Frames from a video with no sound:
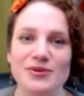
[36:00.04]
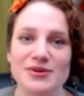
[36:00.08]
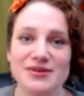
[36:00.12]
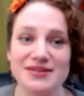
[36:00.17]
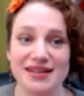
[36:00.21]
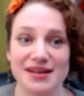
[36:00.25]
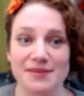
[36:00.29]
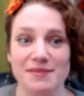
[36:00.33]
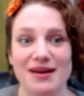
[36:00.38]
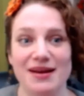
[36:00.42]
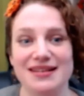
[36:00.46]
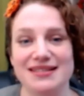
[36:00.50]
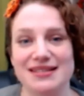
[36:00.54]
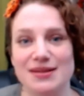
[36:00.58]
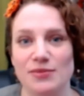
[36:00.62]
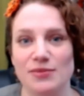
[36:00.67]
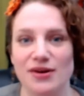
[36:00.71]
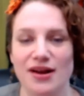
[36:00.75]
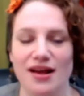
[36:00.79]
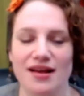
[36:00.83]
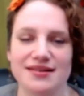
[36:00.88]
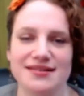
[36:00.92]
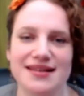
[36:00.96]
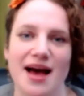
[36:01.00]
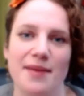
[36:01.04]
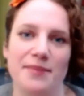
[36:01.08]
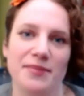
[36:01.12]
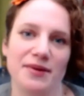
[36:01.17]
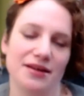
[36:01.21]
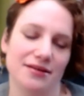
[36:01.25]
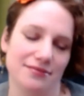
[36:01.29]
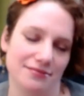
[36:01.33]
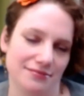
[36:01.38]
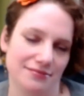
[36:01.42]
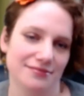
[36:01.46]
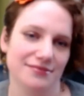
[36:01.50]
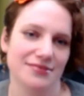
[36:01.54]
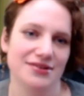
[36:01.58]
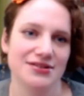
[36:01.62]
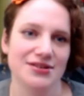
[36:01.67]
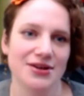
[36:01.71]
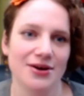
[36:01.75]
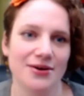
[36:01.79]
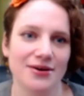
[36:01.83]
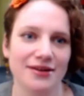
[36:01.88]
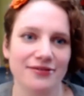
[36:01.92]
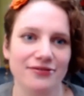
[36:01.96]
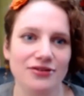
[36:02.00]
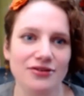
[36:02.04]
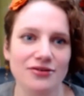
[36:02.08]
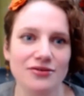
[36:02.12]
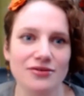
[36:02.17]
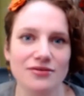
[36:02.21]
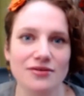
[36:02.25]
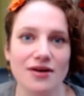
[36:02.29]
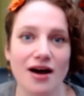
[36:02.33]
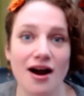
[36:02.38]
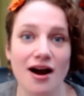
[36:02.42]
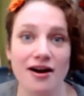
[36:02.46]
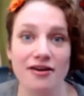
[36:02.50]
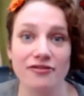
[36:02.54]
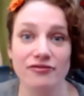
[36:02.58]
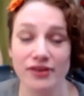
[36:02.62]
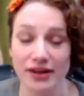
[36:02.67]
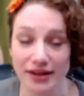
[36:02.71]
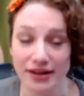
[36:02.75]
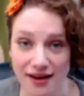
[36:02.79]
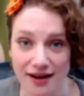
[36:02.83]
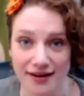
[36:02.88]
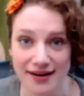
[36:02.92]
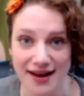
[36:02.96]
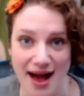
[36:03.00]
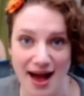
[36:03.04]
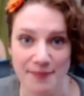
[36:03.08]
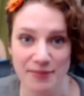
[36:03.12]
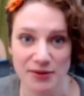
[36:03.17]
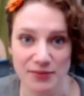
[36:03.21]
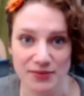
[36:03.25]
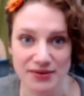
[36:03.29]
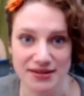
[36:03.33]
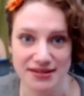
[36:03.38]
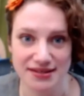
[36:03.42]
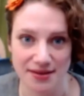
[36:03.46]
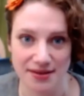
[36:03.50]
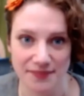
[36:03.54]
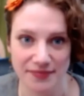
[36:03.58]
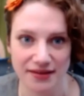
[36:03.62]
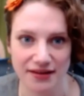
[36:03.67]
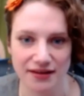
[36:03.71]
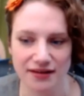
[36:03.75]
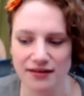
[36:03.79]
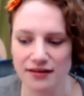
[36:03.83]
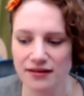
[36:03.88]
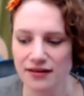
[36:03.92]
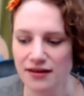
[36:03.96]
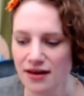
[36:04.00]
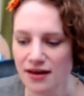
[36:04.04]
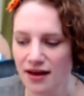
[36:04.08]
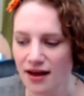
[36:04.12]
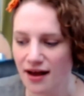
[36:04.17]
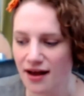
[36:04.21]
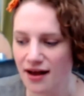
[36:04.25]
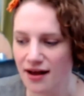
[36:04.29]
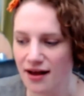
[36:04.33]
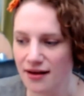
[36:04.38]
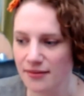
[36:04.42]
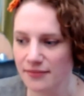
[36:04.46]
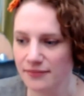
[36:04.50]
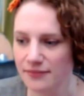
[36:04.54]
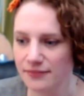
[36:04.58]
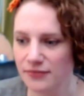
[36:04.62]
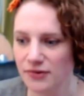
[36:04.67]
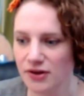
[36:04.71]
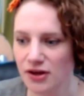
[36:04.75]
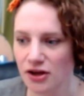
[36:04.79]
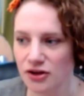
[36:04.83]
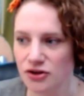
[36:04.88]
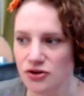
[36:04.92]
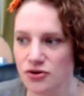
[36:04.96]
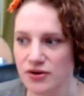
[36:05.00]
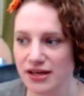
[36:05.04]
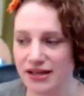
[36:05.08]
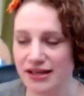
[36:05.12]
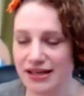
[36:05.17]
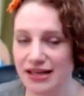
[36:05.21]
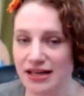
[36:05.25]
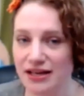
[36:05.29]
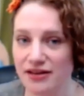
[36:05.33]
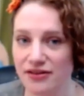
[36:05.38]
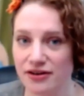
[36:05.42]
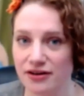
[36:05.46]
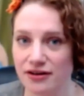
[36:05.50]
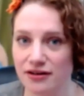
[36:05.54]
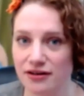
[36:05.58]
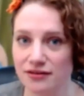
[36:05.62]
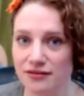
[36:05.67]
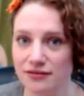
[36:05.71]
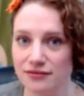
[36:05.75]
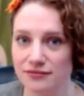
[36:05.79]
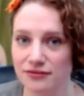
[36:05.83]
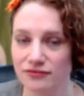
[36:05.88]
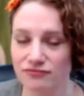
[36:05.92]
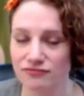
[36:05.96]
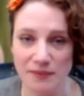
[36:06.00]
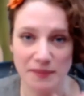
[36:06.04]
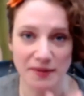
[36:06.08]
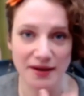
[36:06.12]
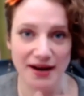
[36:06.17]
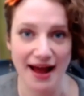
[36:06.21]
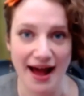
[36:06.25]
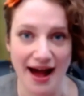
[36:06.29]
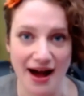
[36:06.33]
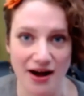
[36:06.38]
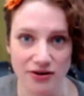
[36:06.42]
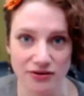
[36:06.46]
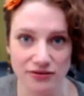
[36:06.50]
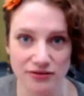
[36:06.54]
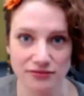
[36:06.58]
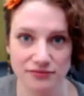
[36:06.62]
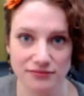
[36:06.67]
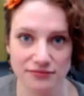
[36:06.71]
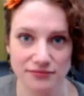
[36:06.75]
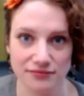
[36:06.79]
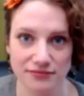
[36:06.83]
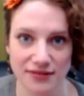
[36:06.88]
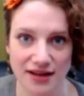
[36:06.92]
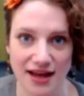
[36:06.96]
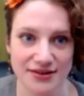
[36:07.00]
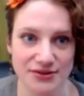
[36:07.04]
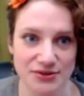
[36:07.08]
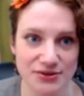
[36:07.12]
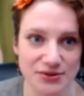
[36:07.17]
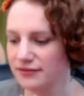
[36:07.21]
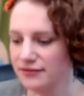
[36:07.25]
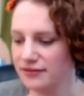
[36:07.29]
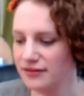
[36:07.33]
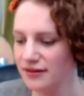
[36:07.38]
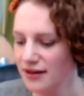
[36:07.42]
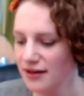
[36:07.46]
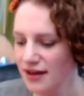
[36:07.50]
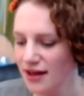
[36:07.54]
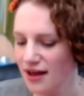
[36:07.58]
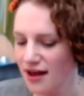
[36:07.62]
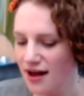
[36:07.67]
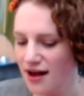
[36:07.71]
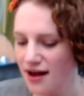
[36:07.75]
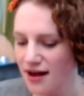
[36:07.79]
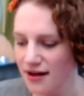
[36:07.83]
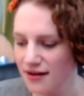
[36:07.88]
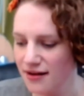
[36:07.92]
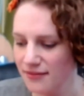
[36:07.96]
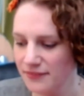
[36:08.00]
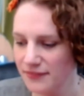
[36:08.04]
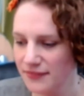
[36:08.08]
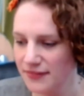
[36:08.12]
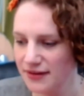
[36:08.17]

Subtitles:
to make someone else happy. So if you are really unhappy with something, you can either rip it out and do something else with the yarn.